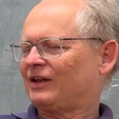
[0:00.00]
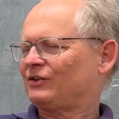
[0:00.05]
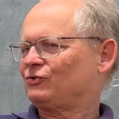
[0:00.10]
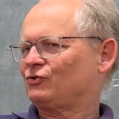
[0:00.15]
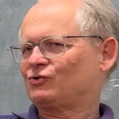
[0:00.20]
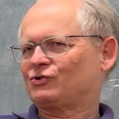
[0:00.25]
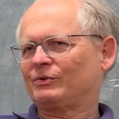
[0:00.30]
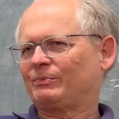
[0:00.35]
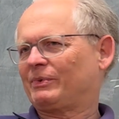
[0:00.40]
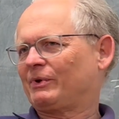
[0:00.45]
And
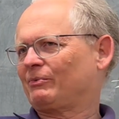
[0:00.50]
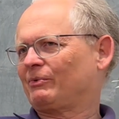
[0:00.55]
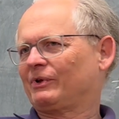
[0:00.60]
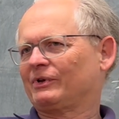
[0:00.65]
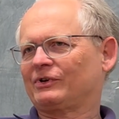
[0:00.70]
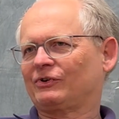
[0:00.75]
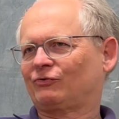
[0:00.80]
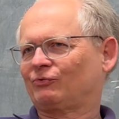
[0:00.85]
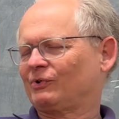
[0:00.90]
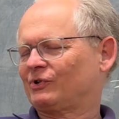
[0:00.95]
you should be
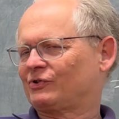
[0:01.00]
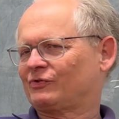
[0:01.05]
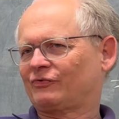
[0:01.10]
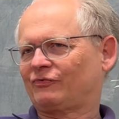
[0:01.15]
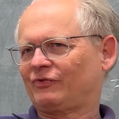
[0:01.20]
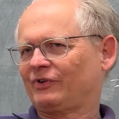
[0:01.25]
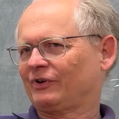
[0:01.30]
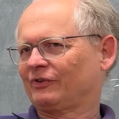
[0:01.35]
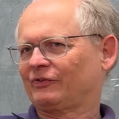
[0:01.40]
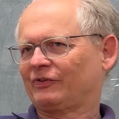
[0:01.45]
willing to switch
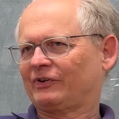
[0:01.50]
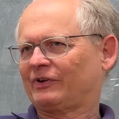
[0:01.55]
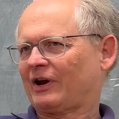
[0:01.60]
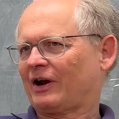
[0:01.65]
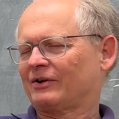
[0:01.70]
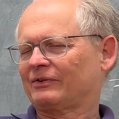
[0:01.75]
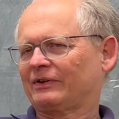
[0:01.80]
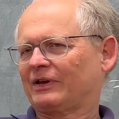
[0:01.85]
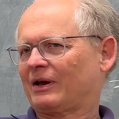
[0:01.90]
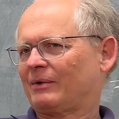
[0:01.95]
fields
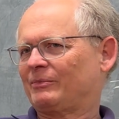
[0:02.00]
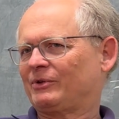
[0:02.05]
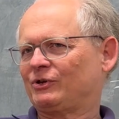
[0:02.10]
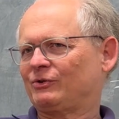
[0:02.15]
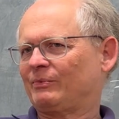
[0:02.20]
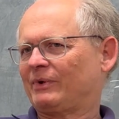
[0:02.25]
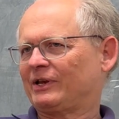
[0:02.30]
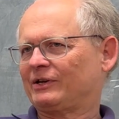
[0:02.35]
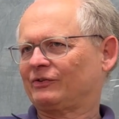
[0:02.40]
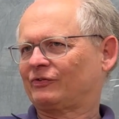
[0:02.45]
entirely. I mean,
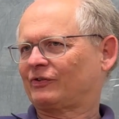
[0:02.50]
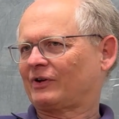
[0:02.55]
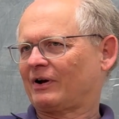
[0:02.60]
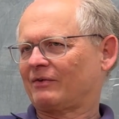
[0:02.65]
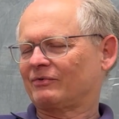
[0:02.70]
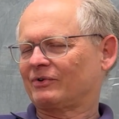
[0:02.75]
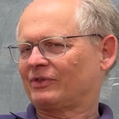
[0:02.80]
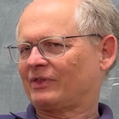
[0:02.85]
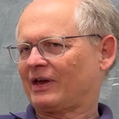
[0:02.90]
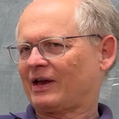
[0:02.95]
you may
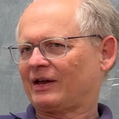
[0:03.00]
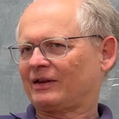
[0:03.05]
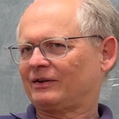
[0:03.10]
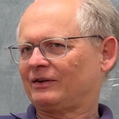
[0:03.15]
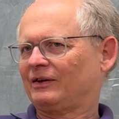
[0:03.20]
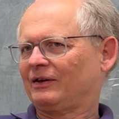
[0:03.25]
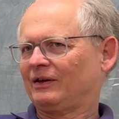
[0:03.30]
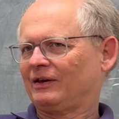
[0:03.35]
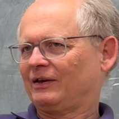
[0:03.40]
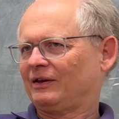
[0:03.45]
discover that,
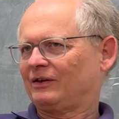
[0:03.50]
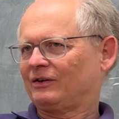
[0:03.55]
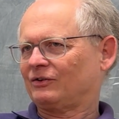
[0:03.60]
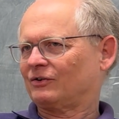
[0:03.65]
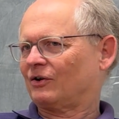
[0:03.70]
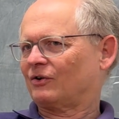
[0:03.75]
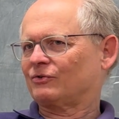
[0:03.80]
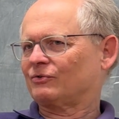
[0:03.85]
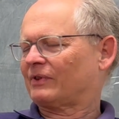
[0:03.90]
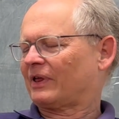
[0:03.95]

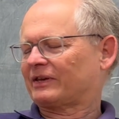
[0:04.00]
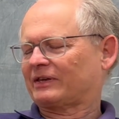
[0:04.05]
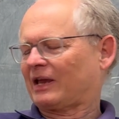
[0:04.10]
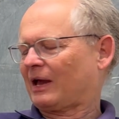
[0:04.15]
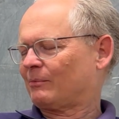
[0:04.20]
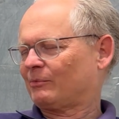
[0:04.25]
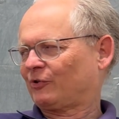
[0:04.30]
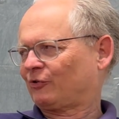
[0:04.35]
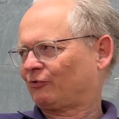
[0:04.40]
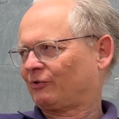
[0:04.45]
you like
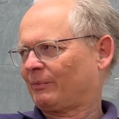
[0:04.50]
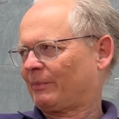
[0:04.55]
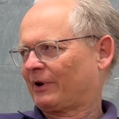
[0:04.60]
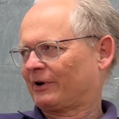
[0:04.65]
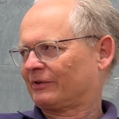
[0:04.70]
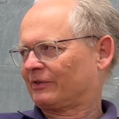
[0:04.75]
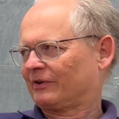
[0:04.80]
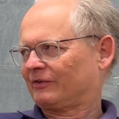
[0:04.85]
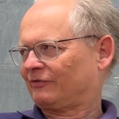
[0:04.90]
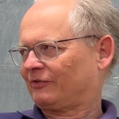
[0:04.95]
chemistry
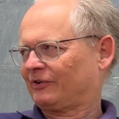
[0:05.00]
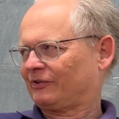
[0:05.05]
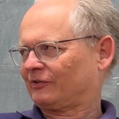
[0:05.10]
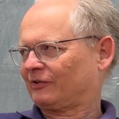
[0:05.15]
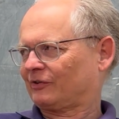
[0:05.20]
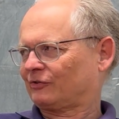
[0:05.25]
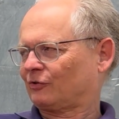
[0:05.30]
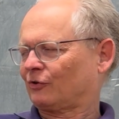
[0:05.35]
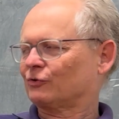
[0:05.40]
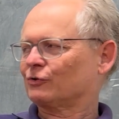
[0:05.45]
better than
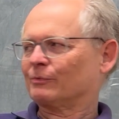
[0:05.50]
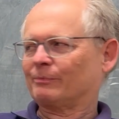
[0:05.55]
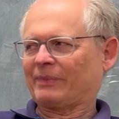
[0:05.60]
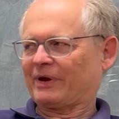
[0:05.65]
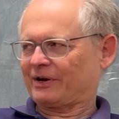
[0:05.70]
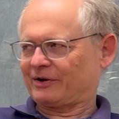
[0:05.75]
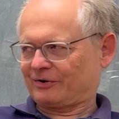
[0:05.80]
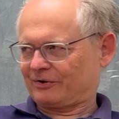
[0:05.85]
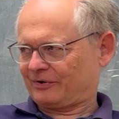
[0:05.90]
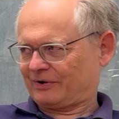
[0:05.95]
physics, or you're
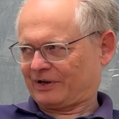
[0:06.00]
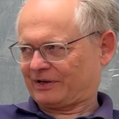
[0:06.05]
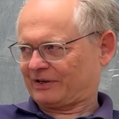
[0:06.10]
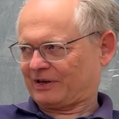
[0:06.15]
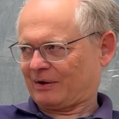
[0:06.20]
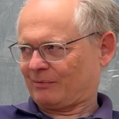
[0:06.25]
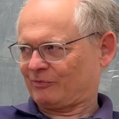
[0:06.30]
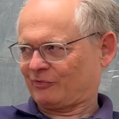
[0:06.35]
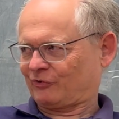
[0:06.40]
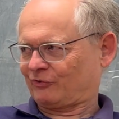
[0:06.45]
better at
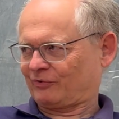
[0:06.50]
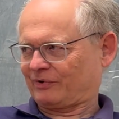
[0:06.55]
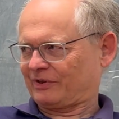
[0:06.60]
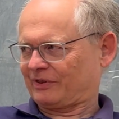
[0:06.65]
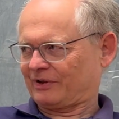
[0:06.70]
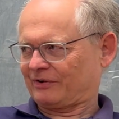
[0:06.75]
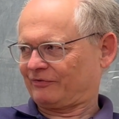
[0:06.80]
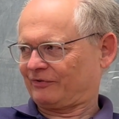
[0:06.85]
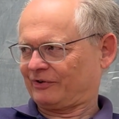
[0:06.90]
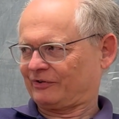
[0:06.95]
chemistry
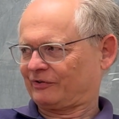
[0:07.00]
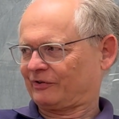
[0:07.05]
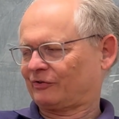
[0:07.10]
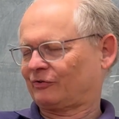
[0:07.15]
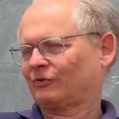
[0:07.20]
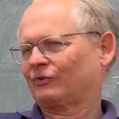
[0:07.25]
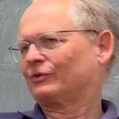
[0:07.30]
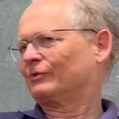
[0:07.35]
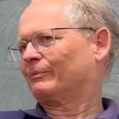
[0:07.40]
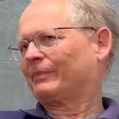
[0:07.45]
than
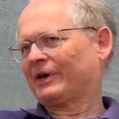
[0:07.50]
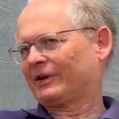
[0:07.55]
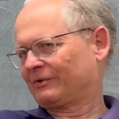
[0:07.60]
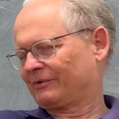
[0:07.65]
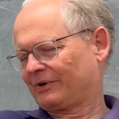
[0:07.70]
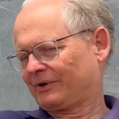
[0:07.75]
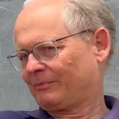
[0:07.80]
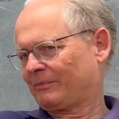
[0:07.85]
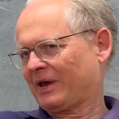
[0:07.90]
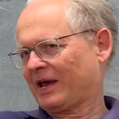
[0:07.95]
physics, or you're
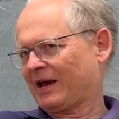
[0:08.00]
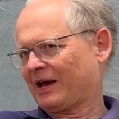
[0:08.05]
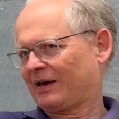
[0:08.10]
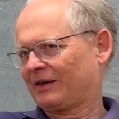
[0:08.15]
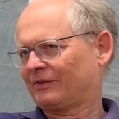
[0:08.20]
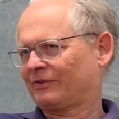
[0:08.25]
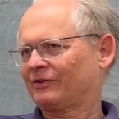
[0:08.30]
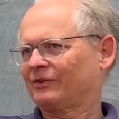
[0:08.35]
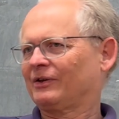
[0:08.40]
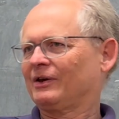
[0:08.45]
better at
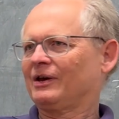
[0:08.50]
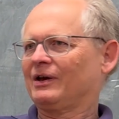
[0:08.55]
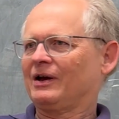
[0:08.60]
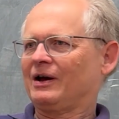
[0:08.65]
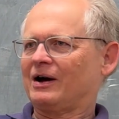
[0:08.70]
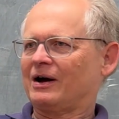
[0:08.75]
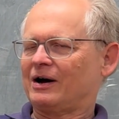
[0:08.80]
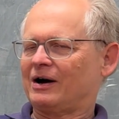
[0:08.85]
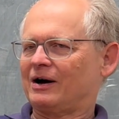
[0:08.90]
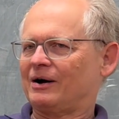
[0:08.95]
math.
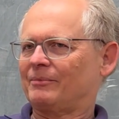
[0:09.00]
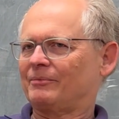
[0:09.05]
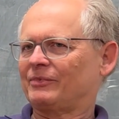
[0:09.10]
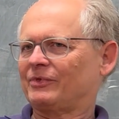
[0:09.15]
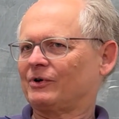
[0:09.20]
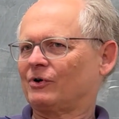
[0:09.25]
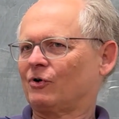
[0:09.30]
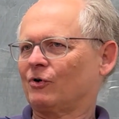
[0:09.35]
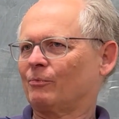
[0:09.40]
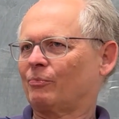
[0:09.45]

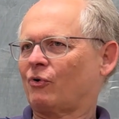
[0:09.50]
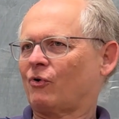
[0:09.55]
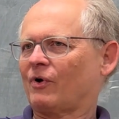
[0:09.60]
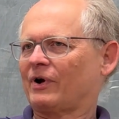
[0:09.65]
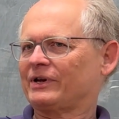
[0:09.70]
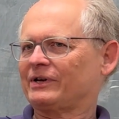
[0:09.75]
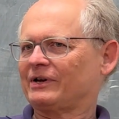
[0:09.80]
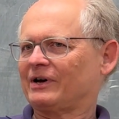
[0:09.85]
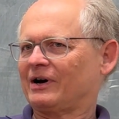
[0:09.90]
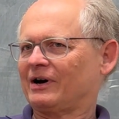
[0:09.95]
The whole
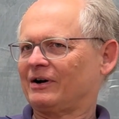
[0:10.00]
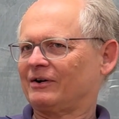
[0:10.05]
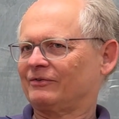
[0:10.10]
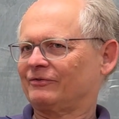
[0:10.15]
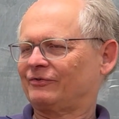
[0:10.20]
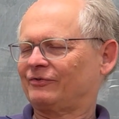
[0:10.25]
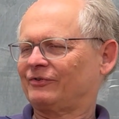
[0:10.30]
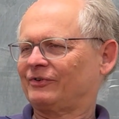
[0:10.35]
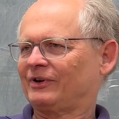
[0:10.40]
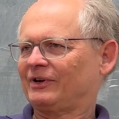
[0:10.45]
point
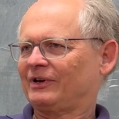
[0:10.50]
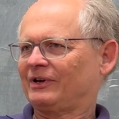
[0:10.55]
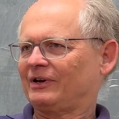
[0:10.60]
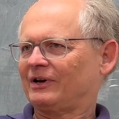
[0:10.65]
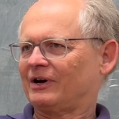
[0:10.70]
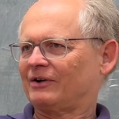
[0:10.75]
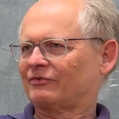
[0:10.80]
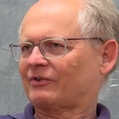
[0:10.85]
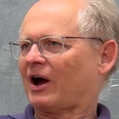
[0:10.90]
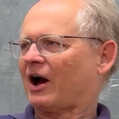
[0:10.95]
of
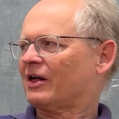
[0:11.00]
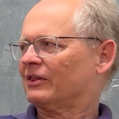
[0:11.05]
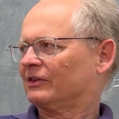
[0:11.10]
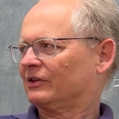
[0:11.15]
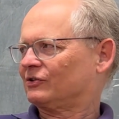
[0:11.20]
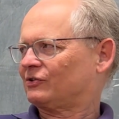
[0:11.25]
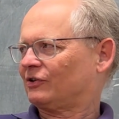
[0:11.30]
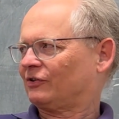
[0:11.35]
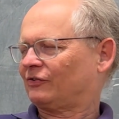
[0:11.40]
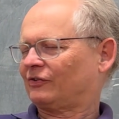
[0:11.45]

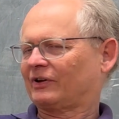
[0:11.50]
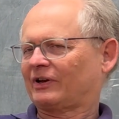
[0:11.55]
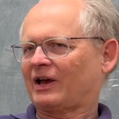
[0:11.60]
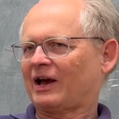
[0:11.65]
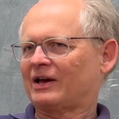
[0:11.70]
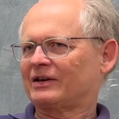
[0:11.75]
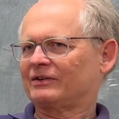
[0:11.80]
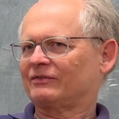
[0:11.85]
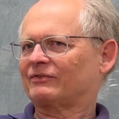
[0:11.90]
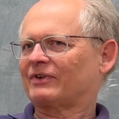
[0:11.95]
college is to
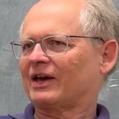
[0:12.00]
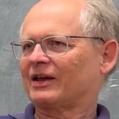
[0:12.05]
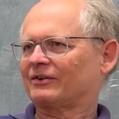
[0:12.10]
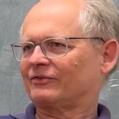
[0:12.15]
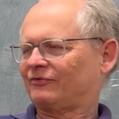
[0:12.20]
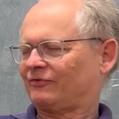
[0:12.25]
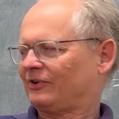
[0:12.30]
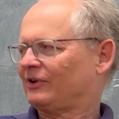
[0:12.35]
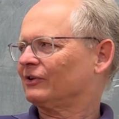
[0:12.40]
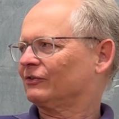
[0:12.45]
kind of get a
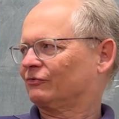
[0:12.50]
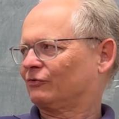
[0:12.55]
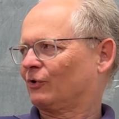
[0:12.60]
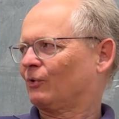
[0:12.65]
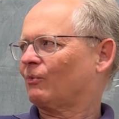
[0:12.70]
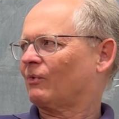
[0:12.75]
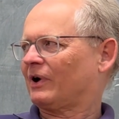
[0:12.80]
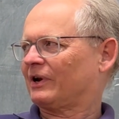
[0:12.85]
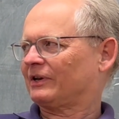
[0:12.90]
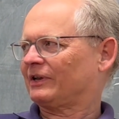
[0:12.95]
feel for
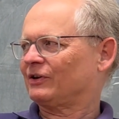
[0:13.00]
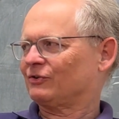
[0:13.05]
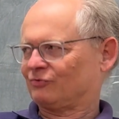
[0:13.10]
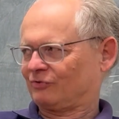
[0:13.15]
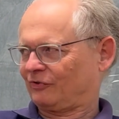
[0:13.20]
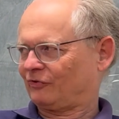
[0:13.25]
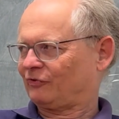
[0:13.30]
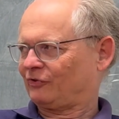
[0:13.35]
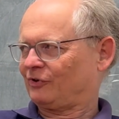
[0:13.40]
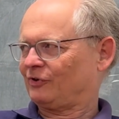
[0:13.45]
what
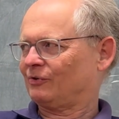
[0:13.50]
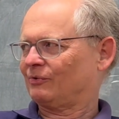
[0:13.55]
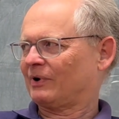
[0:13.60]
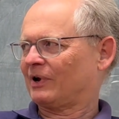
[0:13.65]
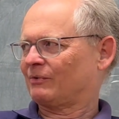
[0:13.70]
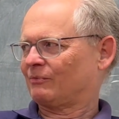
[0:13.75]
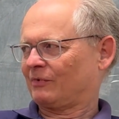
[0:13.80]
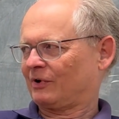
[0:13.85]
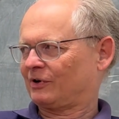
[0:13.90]
interests you and